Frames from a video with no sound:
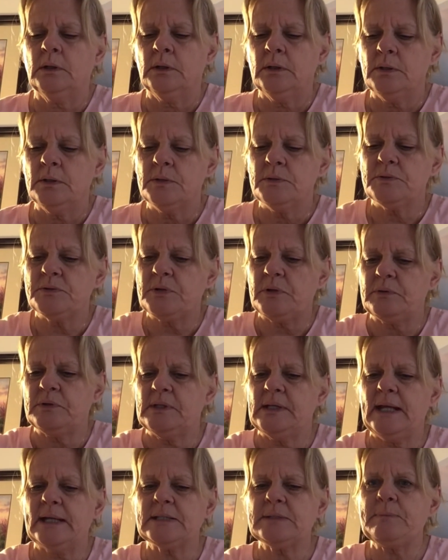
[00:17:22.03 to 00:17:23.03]
So the
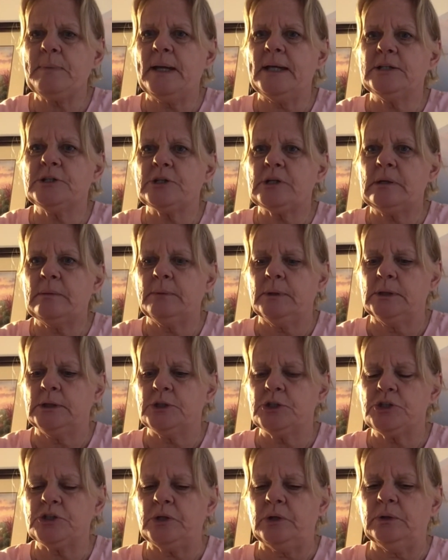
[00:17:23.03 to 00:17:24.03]
next page that I'm going to
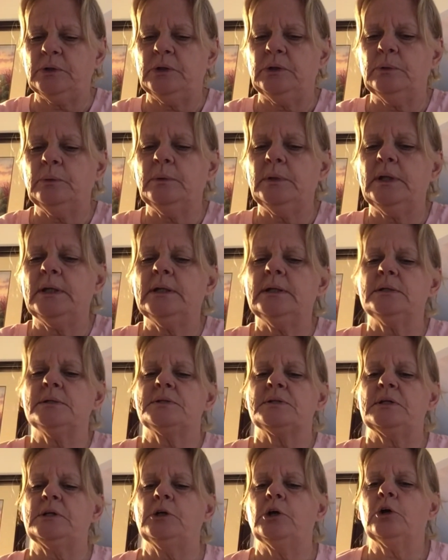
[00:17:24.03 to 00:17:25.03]
show you is
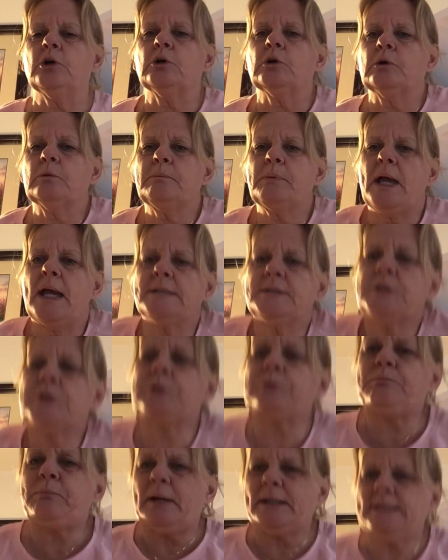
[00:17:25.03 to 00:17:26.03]
an herb and
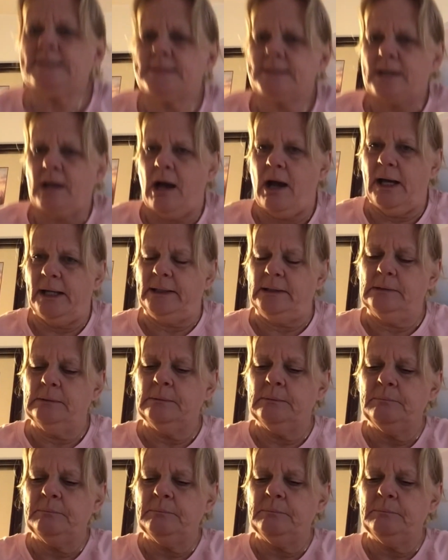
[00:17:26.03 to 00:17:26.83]
spice guide.